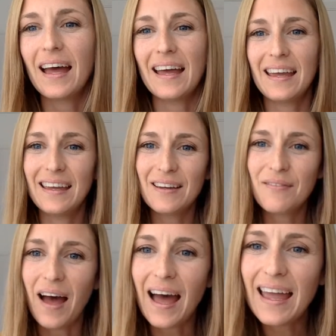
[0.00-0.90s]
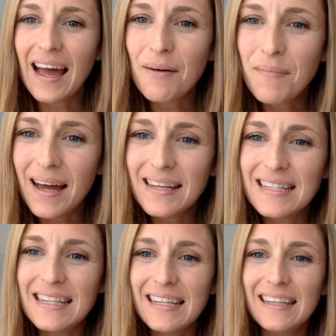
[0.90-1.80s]
Hi
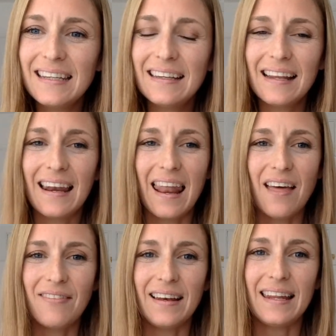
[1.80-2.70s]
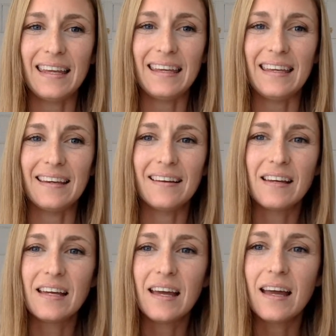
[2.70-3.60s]
Hamadi, lovely.
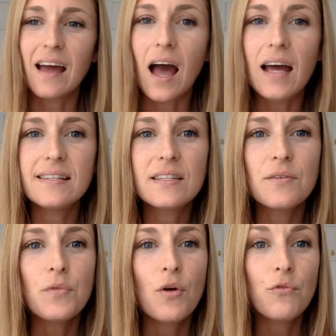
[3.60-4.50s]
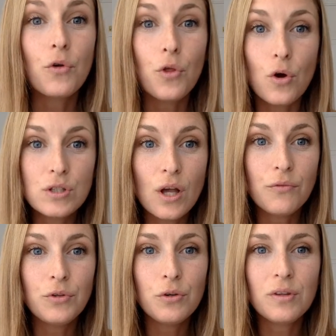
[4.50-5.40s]
Guys, for those
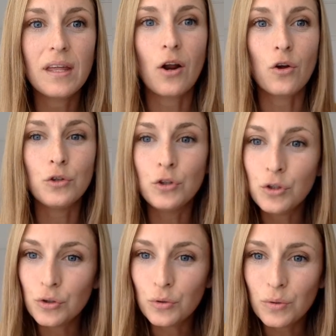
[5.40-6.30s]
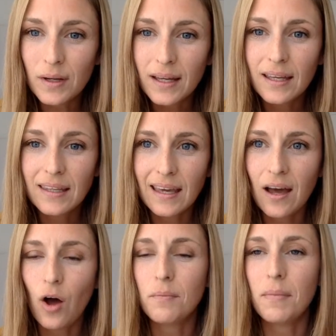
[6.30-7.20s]
of you that are new
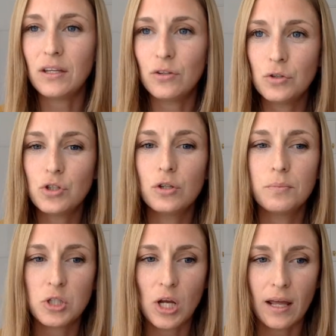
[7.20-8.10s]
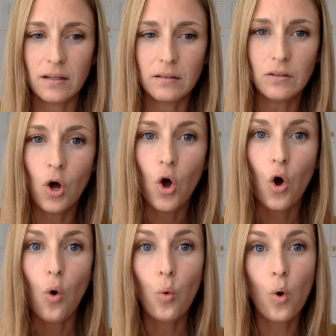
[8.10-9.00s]
here on my YouTube channel
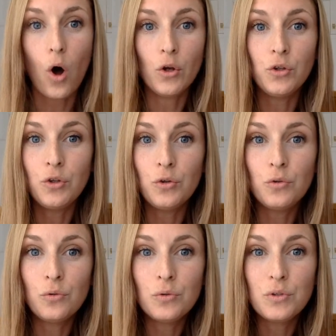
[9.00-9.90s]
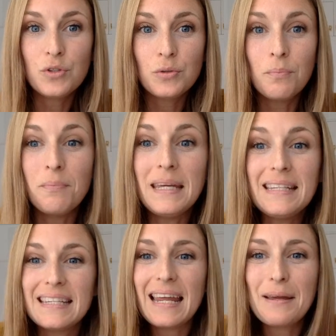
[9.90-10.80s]
or are new to
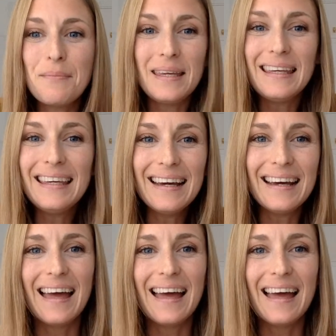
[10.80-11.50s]
meeting me,